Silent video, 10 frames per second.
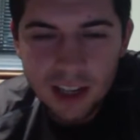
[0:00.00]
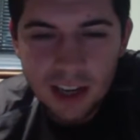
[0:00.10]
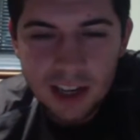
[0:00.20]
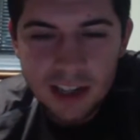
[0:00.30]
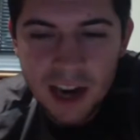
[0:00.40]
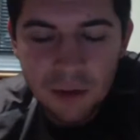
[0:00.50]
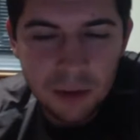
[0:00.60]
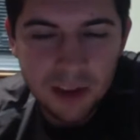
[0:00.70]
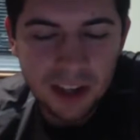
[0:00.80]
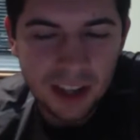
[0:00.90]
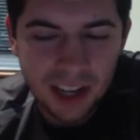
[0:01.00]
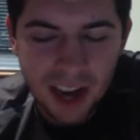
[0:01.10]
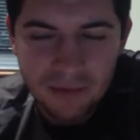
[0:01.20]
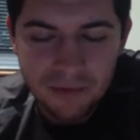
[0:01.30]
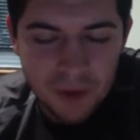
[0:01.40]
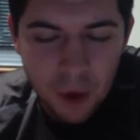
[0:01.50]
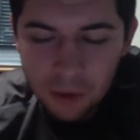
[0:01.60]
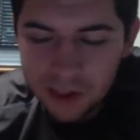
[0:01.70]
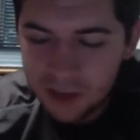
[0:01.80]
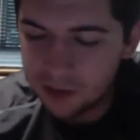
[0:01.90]
never been like no one's
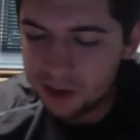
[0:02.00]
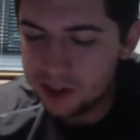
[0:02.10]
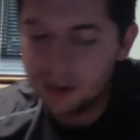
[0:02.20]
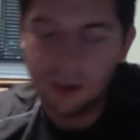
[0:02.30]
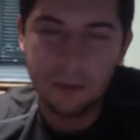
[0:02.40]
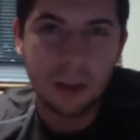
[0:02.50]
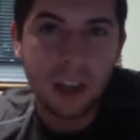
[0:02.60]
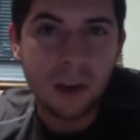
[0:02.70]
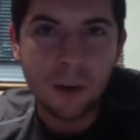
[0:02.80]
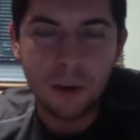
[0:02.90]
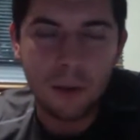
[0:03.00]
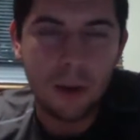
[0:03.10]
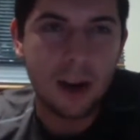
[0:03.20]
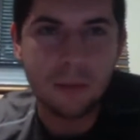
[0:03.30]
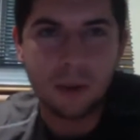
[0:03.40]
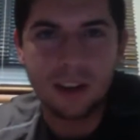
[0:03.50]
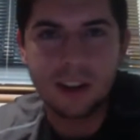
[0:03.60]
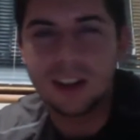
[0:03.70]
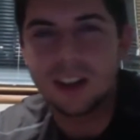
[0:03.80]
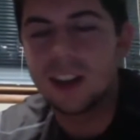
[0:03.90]
ever considered him an elite quarterback, but
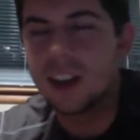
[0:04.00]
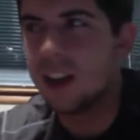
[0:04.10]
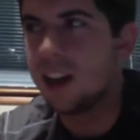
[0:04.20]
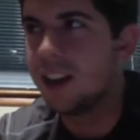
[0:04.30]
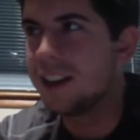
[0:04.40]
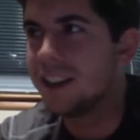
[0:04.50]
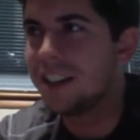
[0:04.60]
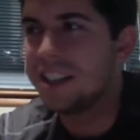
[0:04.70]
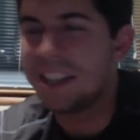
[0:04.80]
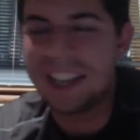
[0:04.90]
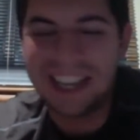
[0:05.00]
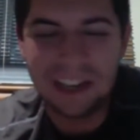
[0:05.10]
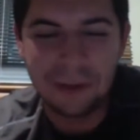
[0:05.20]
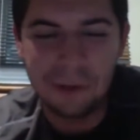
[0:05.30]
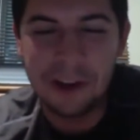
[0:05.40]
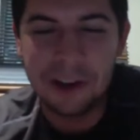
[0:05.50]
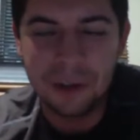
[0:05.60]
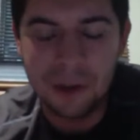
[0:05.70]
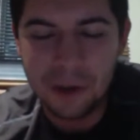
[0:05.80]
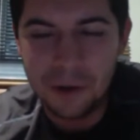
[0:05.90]
he's won
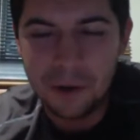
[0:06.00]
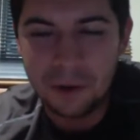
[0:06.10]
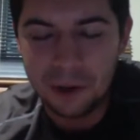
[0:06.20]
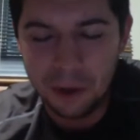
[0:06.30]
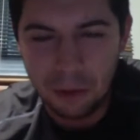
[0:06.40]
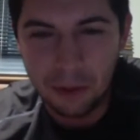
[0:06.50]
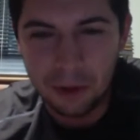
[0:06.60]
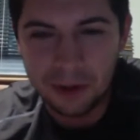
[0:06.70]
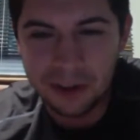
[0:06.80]
2 Super Bowls,